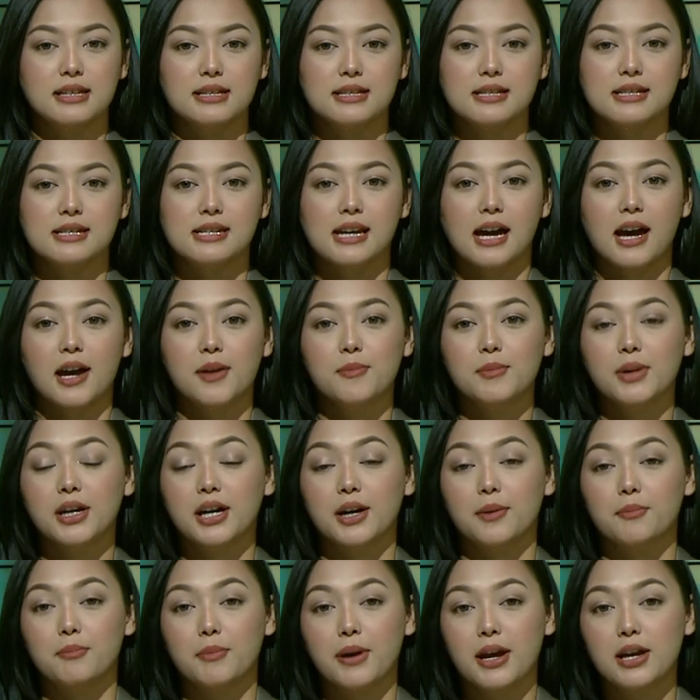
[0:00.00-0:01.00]
this time
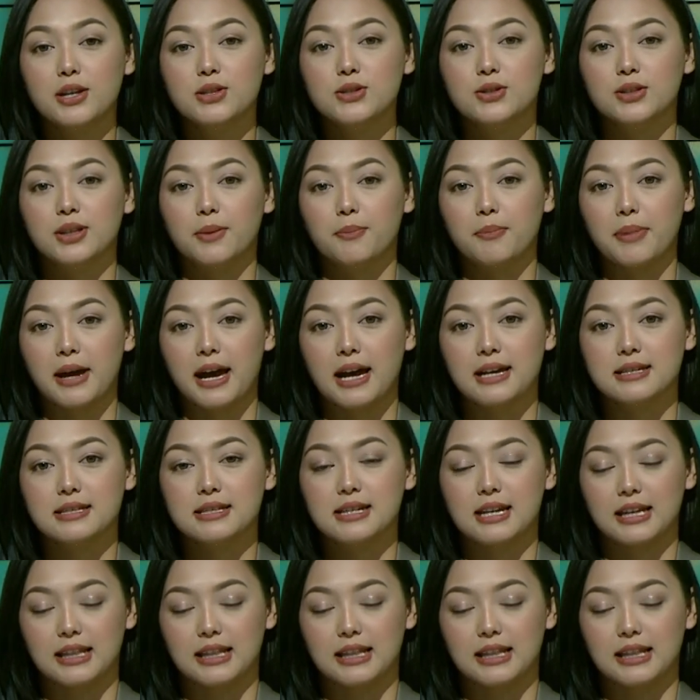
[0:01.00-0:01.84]
compared to the past